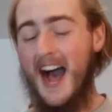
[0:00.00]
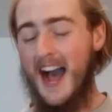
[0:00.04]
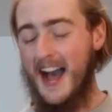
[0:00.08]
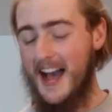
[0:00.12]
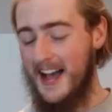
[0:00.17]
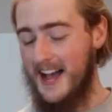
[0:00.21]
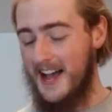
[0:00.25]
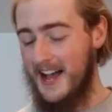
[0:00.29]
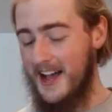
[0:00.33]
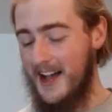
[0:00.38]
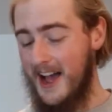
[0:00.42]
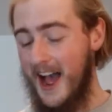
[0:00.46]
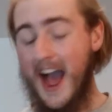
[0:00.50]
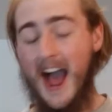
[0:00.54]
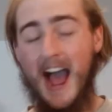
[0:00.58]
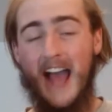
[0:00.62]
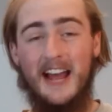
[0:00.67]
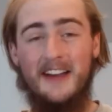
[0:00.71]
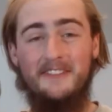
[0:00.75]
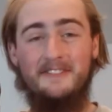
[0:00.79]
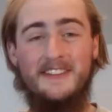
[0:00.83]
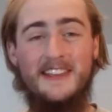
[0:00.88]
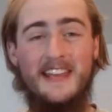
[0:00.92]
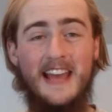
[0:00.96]
I
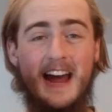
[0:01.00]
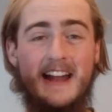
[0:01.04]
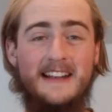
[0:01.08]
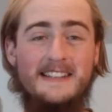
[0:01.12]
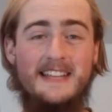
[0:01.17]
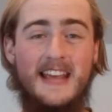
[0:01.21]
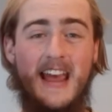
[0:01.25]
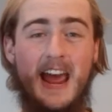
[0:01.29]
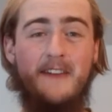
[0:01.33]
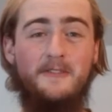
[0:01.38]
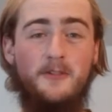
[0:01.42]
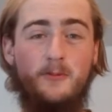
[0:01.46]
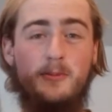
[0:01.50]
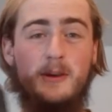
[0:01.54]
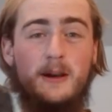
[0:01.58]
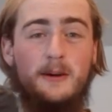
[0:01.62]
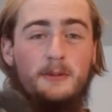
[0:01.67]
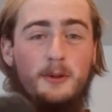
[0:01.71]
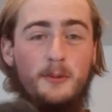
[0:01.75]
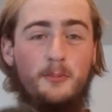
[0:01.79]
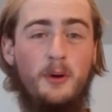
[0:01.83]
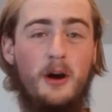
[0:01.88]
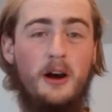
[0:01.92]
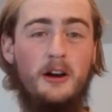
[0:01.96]
have yet to ever be
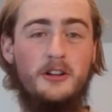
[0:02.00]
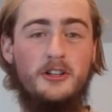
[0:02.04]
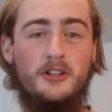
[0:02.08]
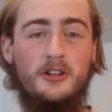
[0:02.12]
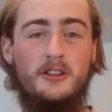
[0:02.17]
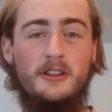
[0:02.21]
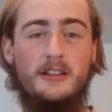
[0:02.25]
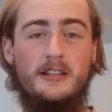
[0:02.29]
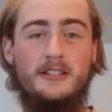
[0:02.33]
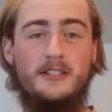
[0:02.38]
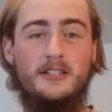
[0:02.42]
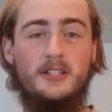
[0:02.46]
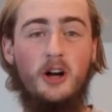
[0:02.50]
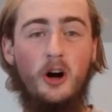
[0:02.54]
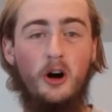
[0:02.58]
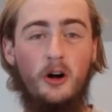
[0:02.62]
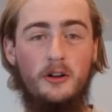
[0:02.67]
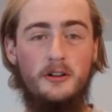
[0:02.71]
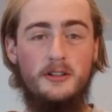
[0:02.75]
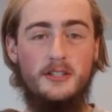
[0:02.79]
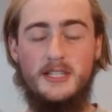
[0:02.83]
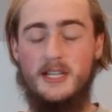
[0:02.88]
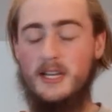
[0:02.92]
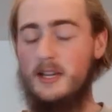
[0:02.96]
able to puncture these
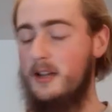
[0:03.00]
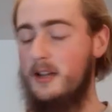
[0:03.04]
soles